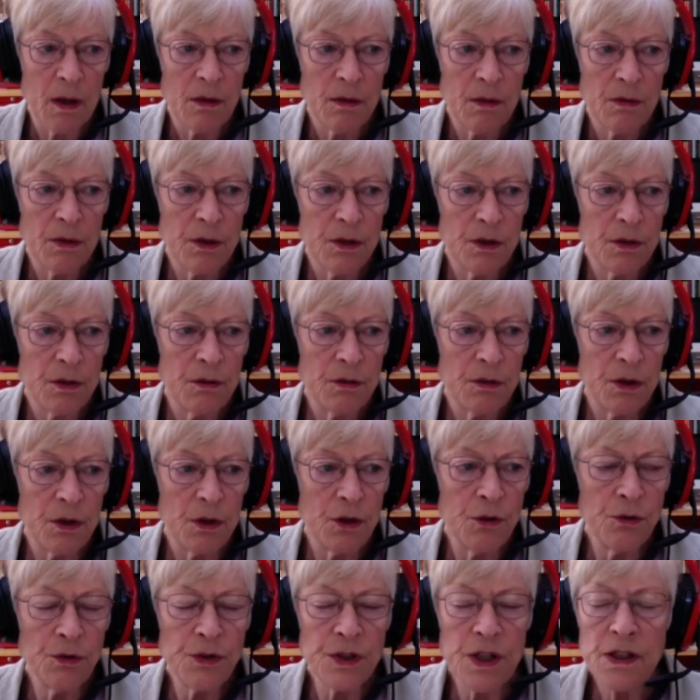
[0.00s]
The, the
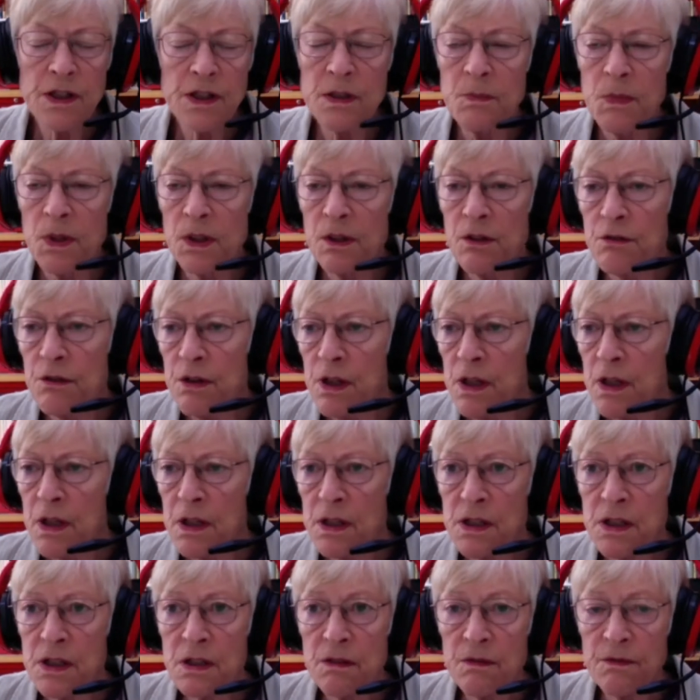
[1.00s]
New Testament Greek is